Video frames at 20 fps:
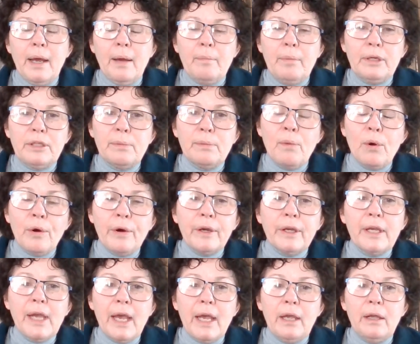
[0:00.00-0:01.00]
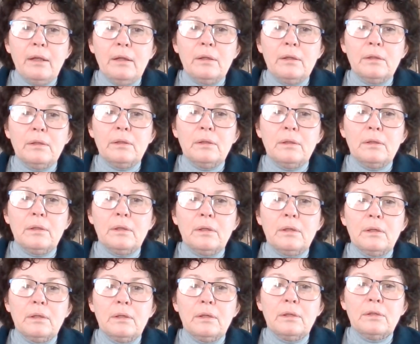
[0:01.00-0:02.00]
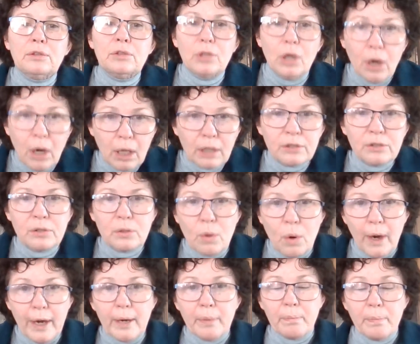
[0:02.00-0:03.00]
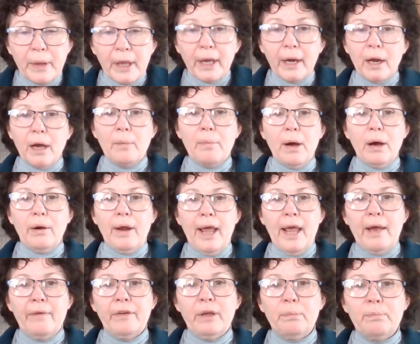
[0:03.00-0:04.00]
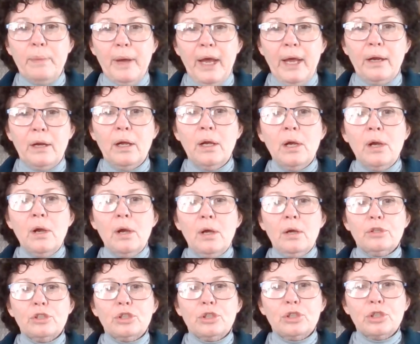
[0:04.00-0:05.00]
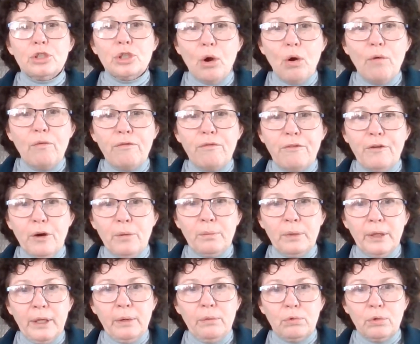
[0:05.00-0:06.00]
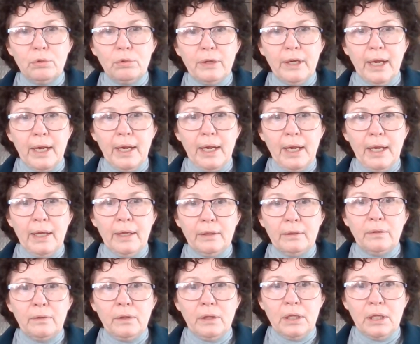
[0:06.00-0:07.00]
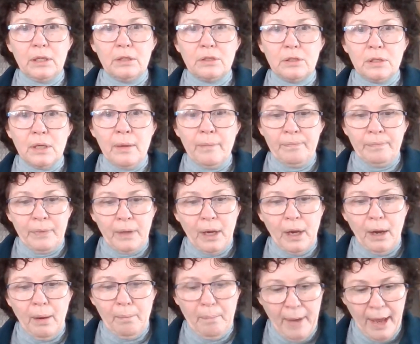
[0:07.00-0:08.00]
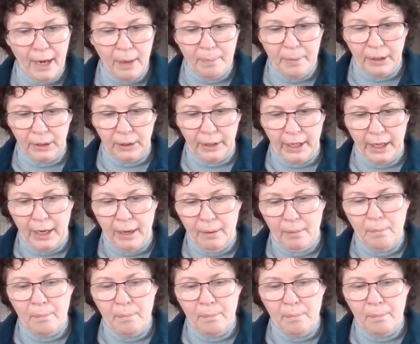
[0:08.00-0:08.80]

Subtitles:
But du Maurier talks quite a bit about having been so firmly rooted in this Menabilly.